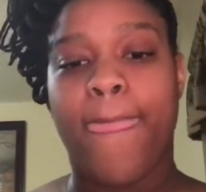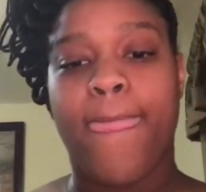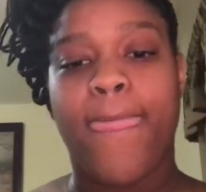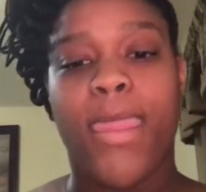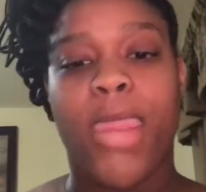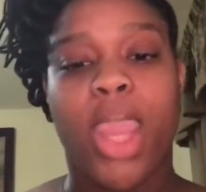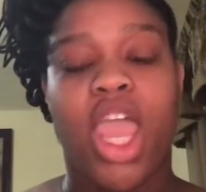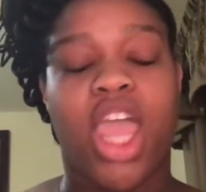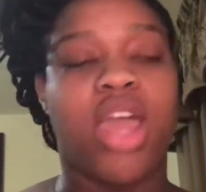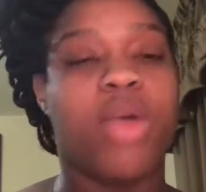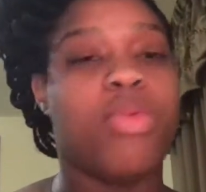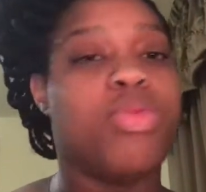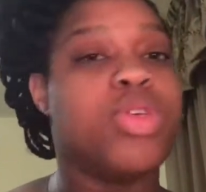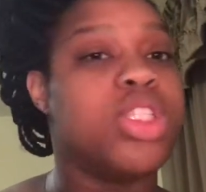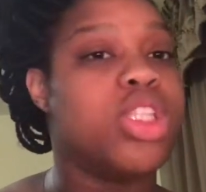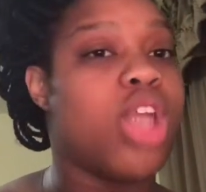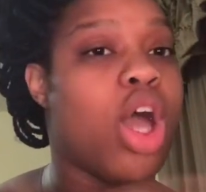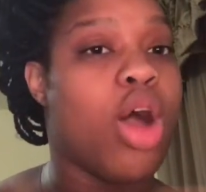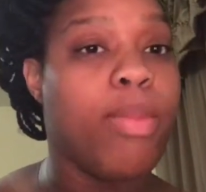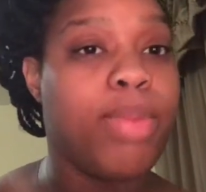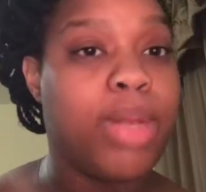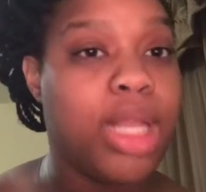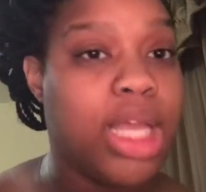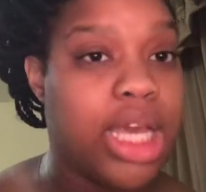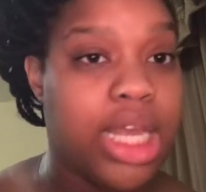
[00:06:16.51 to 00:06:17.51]
It was no
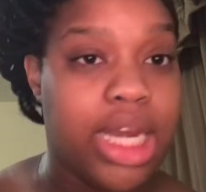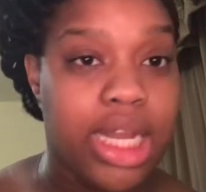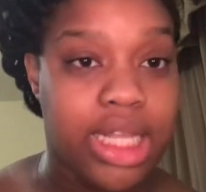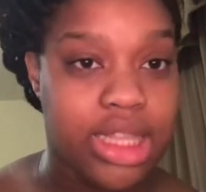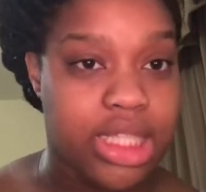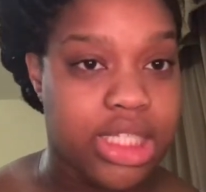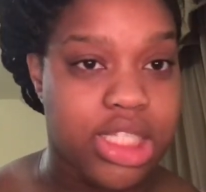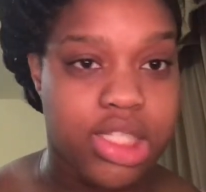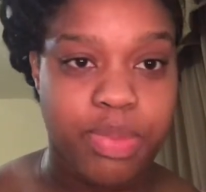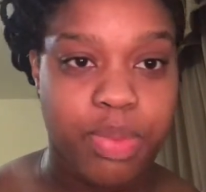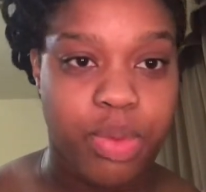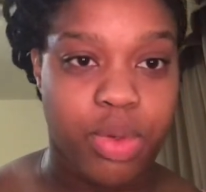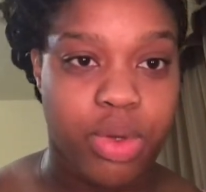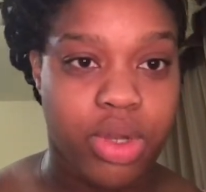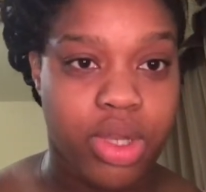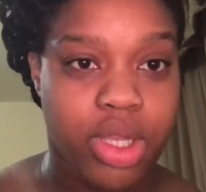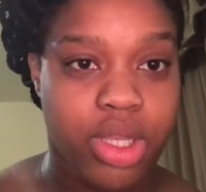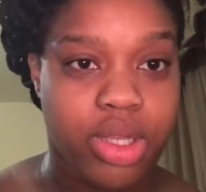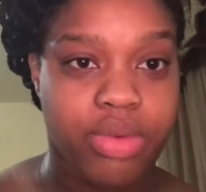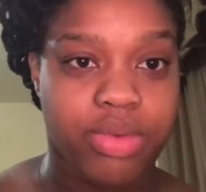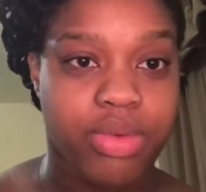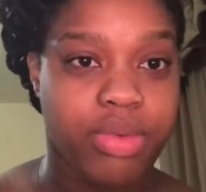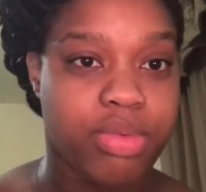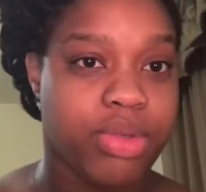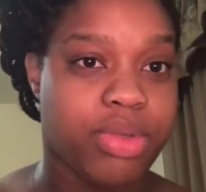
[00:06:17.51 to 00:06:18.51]
blood at this point.
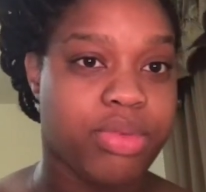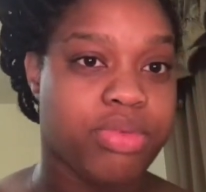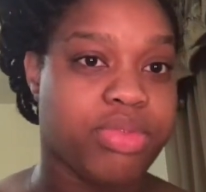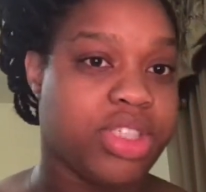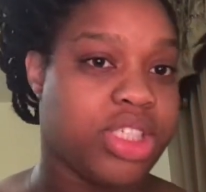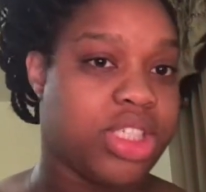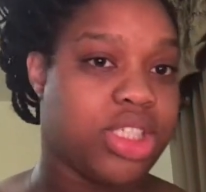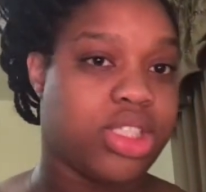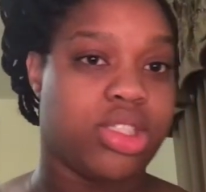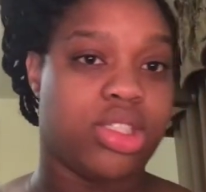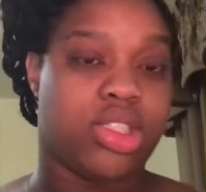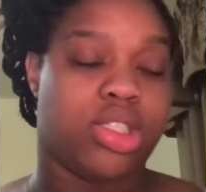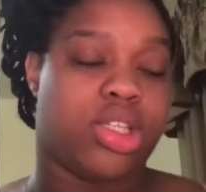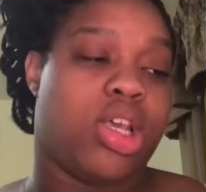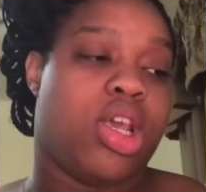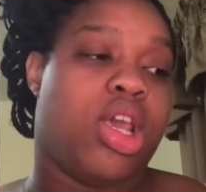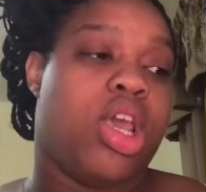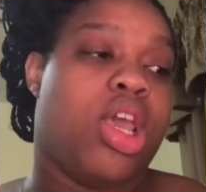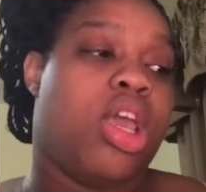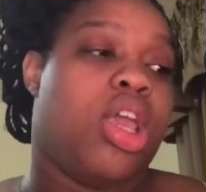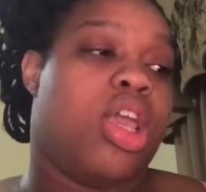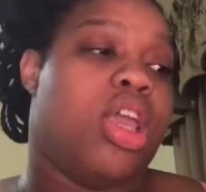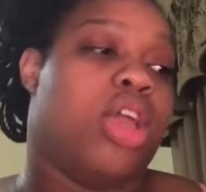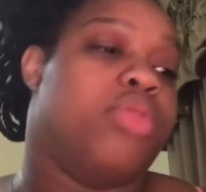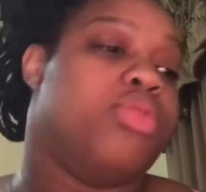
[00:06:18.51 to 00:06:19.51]
It was
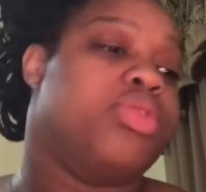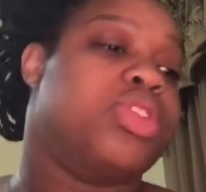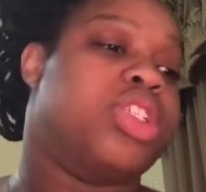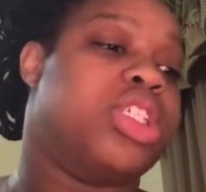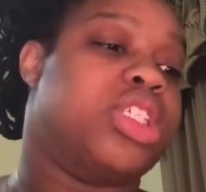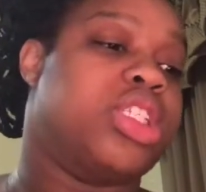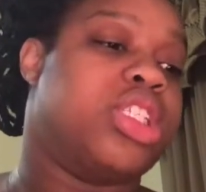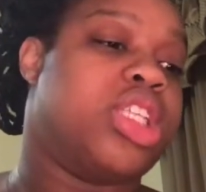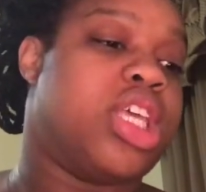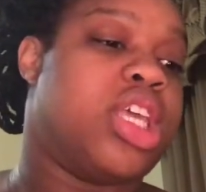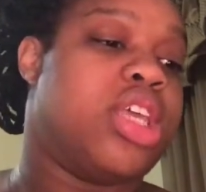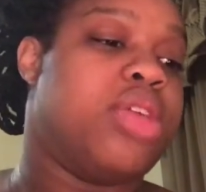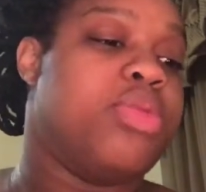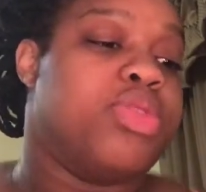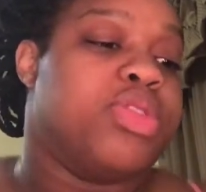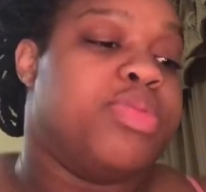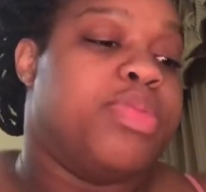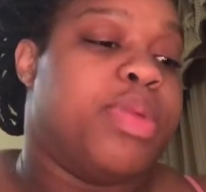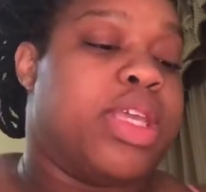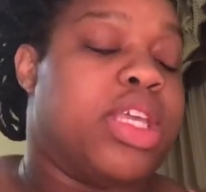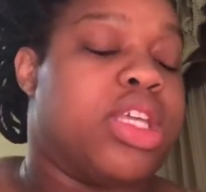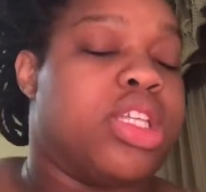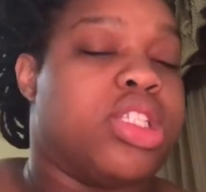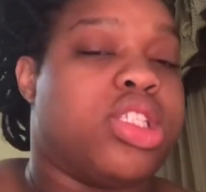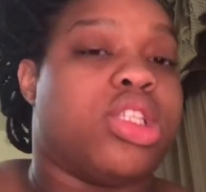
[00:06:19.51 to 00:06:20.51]
just he was
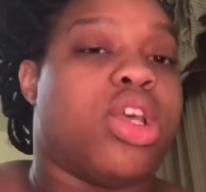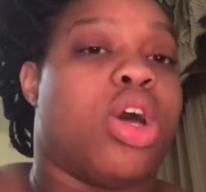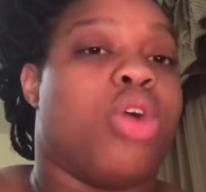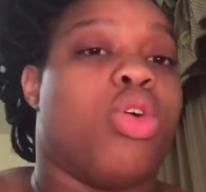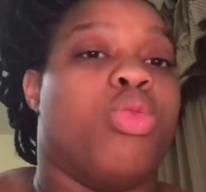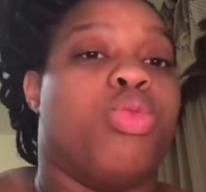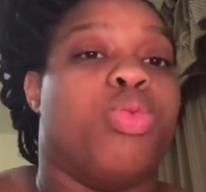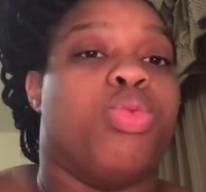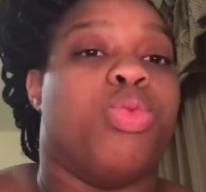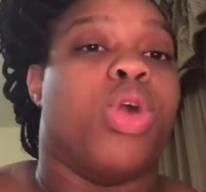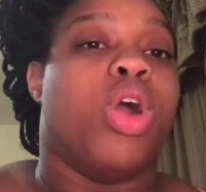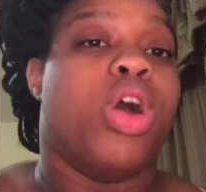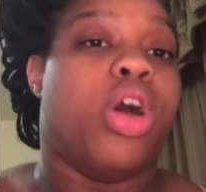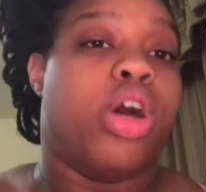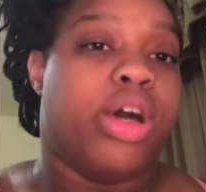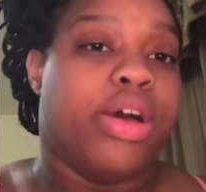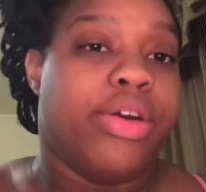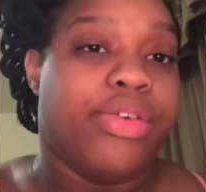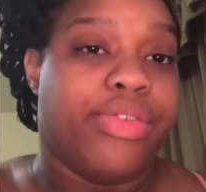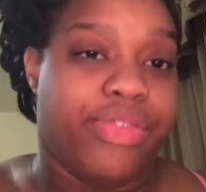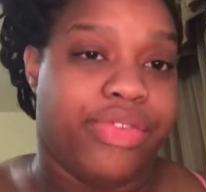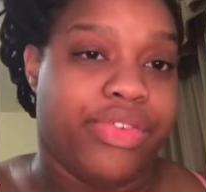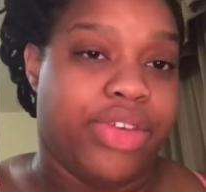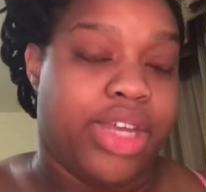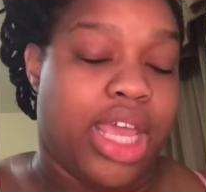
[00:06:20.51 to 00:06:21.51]
being so
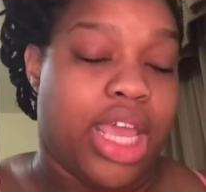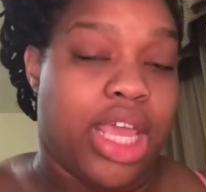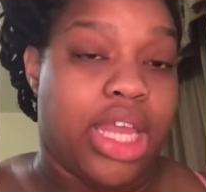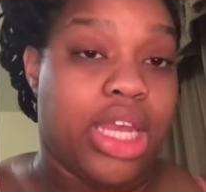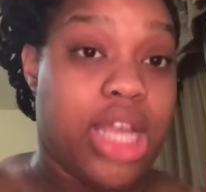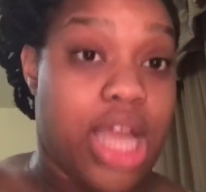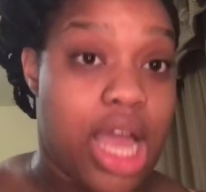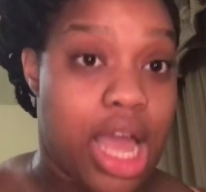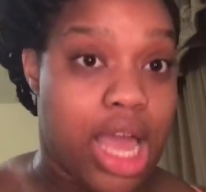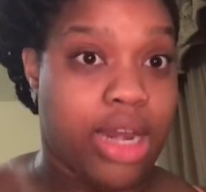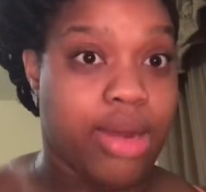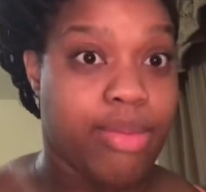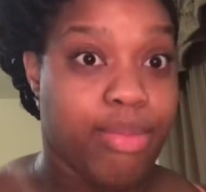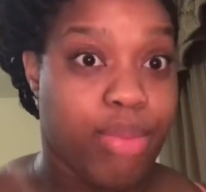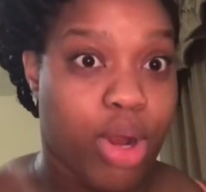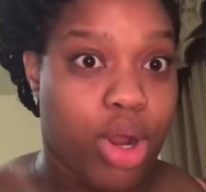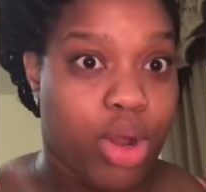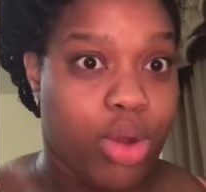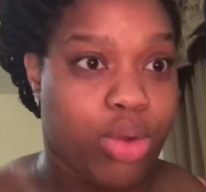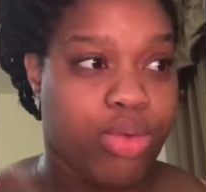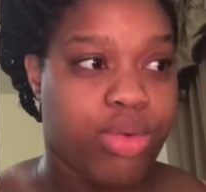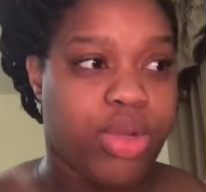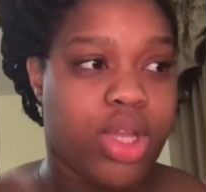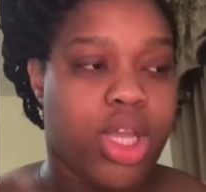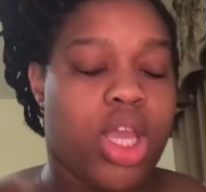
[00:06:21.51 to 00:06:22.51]
rough that the condom
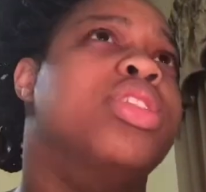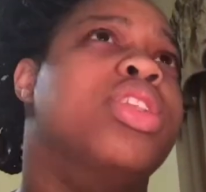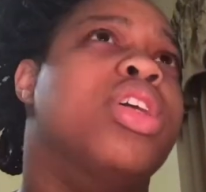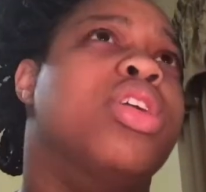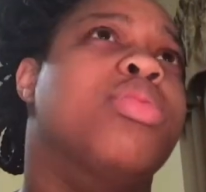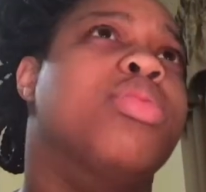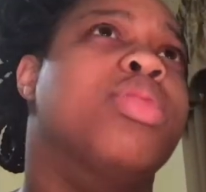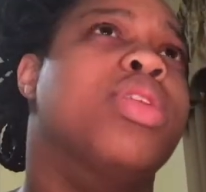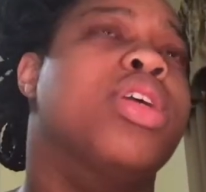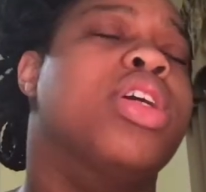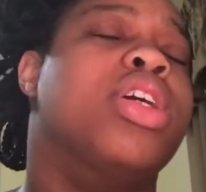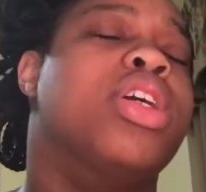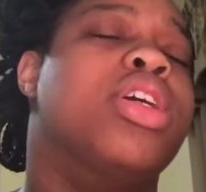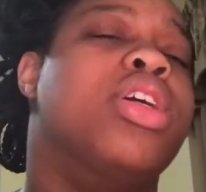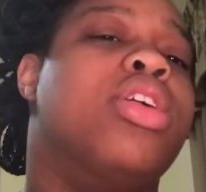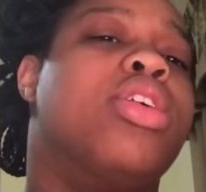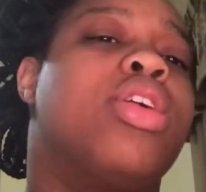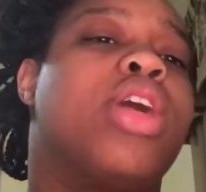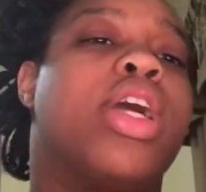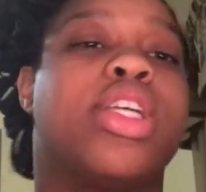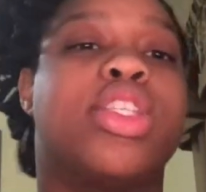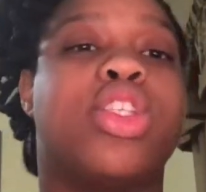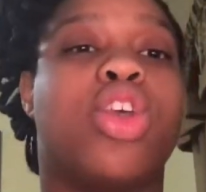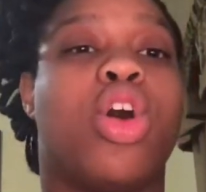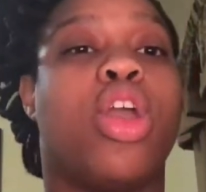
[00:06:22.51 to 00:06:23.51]
broke. No blood.
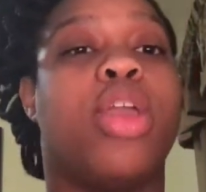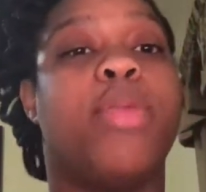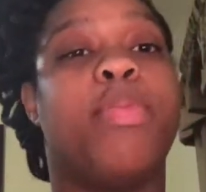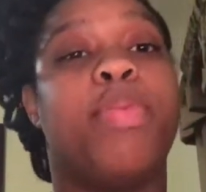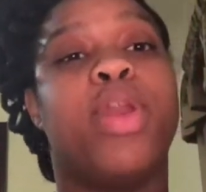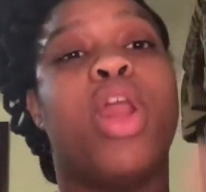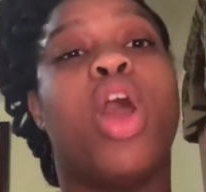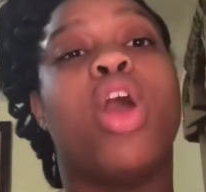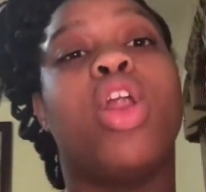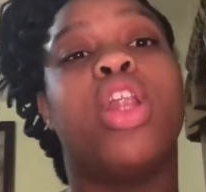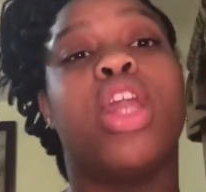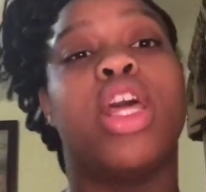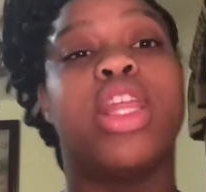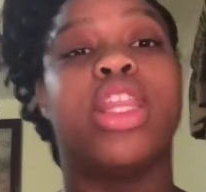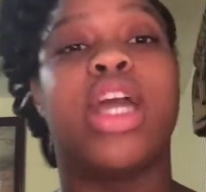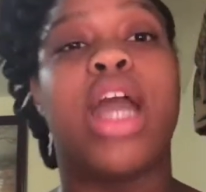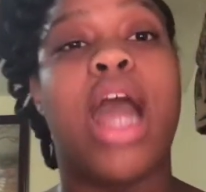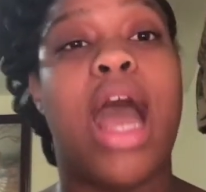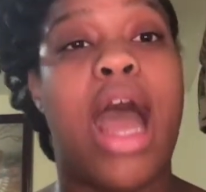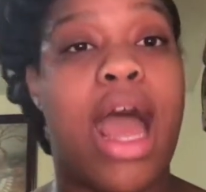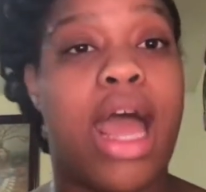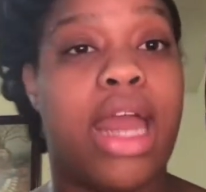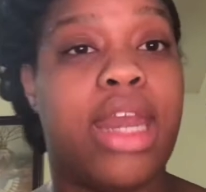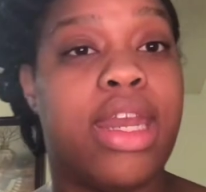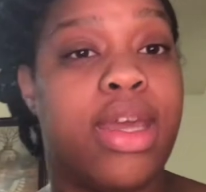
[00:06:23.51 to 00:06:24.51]
Okay, so he put on another
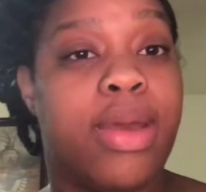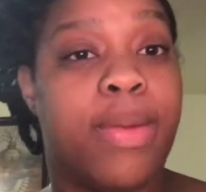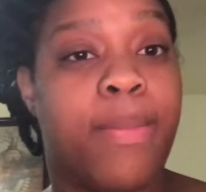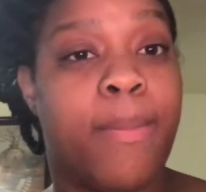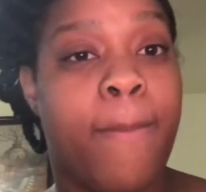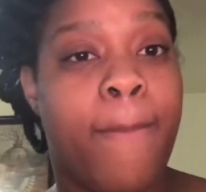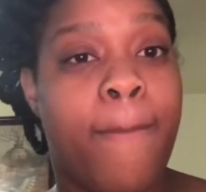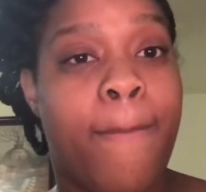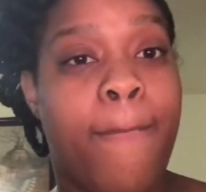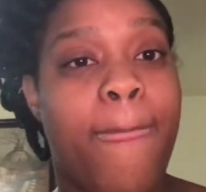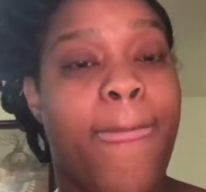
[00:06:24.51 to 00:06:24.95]
condom.